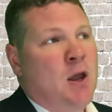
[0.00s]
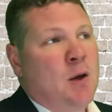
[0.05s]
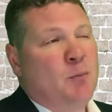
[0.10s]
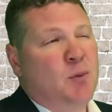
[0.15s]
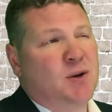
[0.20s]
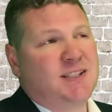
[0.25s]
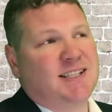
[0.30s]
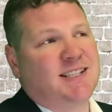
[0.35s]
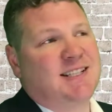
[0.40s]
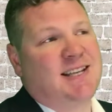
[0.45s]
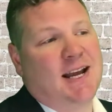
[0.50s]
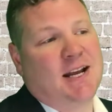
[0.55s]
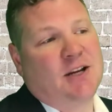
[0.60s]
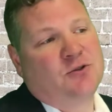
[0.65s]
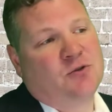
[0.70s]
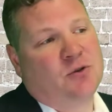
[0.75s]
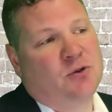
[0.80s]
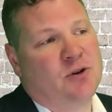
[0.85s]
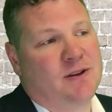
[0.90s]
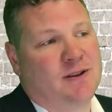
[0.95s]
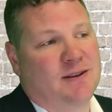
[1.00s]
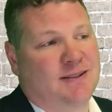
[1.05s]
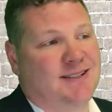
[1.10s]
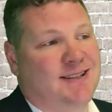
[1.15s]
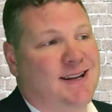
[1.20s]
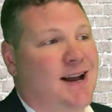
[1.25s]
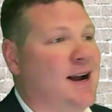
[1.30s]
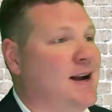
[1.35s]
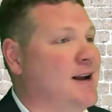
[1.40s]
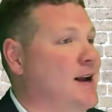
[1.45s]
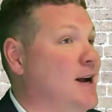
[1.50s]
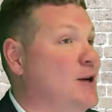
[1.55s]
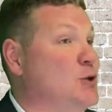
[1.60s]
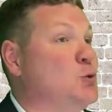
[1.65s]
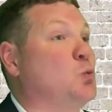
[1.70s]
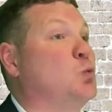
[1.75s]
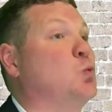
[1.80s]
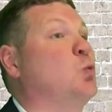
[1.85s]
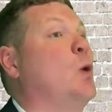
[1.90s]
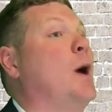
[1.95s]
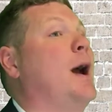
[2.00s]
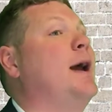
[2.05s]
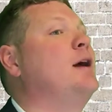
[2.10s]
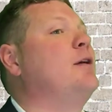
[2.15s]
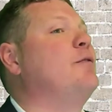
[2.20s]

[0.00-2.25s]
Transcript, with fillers: But to stay true to the stock guy's ray